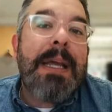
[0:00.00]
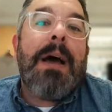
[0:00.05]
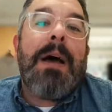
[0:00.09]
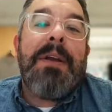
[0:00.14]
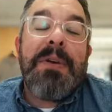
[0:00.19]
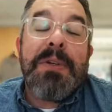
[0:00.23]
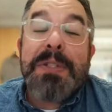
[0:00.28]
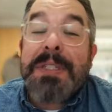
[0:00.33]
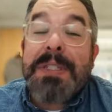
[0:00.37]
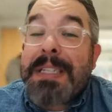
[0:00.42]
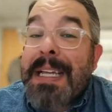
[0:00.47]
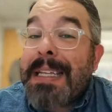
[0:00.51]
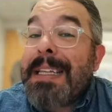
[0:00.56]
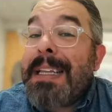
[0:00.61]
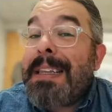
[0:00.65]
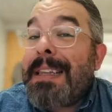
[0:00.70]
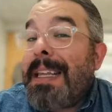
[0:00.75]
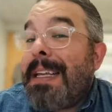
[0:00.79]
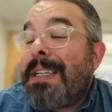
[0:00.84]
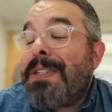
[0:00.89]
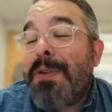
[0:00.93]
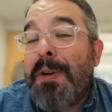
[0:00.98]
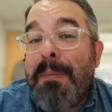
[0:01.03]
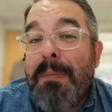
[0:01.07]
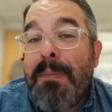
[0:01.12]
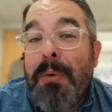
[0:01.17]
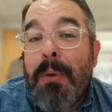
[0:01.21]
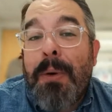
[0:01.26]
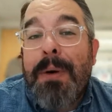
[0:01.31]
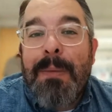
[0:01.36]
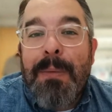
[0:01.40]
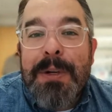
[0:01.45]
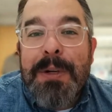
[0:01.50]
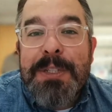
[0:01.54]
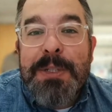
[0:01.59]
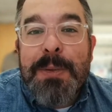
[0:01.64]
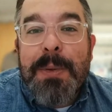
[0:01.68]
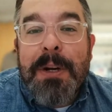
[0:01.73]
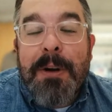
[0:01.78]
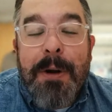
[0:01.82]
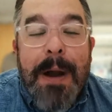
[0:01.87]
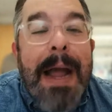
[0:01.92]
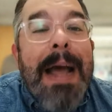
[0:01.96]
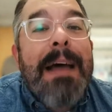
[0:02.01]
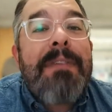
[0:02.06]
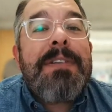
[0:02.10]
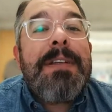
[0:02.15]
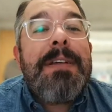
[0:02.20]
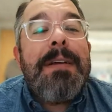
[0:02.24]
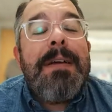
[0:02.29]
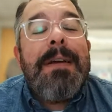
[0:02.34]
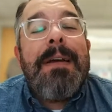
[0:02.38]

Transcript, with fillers: understand the things that are important and what you want to craft,